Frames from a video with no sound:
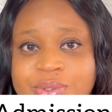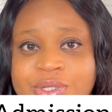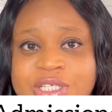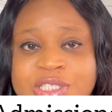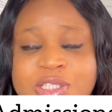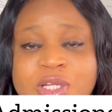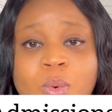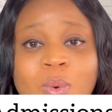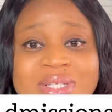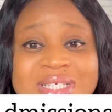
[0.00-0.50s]
is
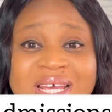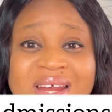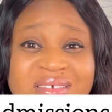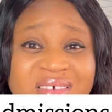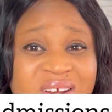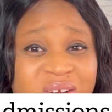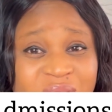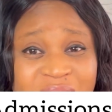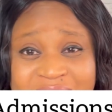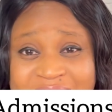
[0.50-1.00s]
not what I
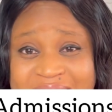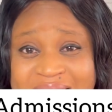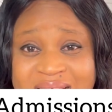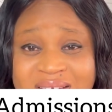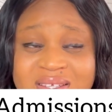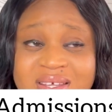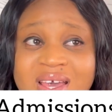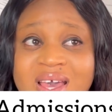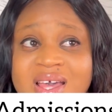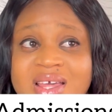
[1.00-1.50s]
read
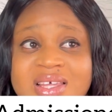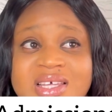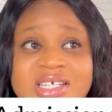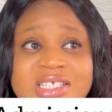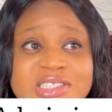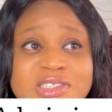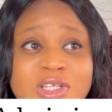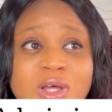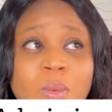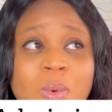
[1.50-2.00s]
online.
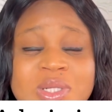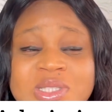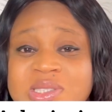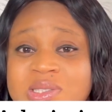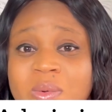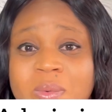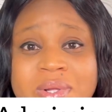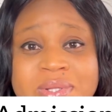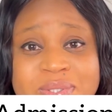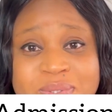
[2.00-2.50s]
It's not what
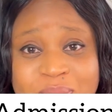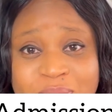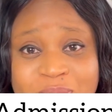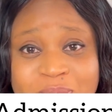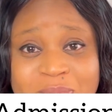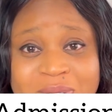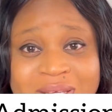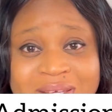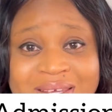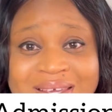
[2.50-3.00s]
someone told
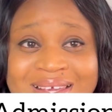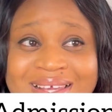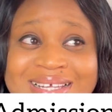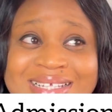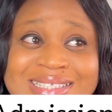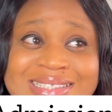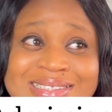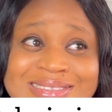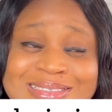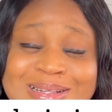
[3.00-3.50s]
me.
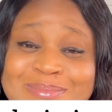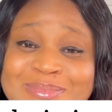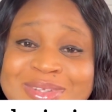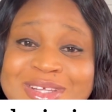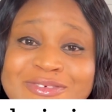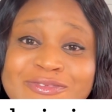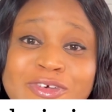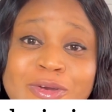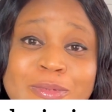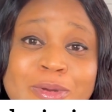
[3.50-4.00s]
It's
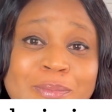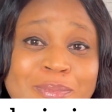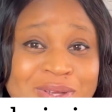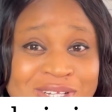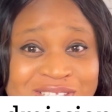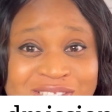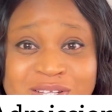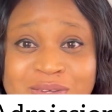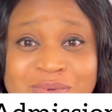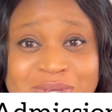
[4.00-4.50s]
something from a
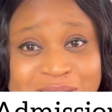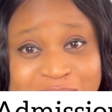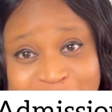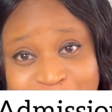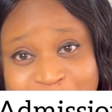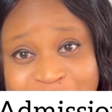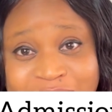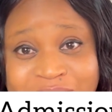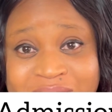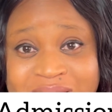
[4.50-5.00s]
personal
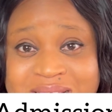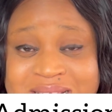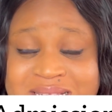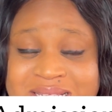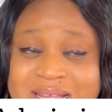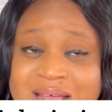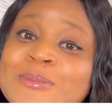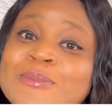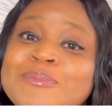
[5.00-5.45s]
experience.